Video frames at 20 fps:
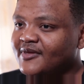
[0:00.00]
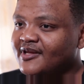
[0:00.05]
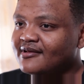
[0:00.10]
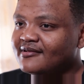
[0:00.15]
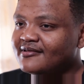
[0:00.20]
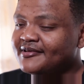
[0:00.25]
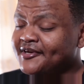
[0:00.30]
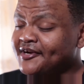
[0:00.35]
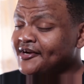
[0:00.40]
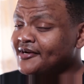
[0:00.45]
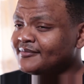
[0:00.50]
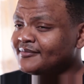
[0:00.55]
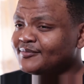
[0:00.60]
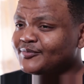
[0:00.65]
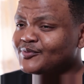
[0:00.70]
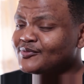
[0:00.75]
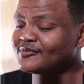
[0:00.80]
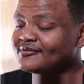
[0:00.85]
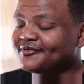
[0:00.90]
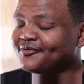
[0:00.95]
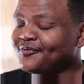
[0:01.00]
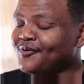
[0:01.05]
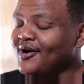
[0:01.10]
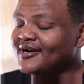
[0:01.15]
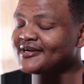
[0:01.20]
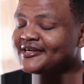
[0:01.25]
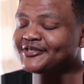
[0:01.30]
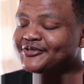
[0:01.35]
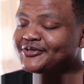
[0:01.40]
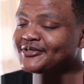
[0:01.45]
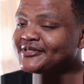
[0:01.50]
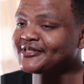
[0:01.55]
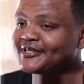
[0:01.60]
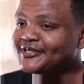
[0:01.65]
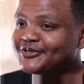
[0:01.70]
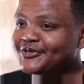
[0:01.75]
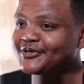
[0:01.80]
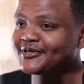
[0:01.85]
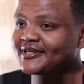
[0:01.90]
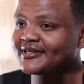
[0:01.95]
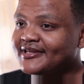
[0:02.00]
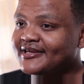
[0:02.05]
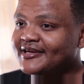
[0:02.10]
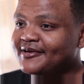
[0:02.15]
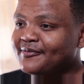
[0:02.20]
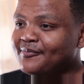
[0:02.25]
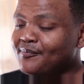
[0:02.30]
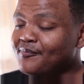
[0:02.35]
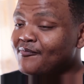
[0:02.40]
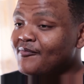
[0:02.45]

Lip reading: Yeah, quite an interesting journey there.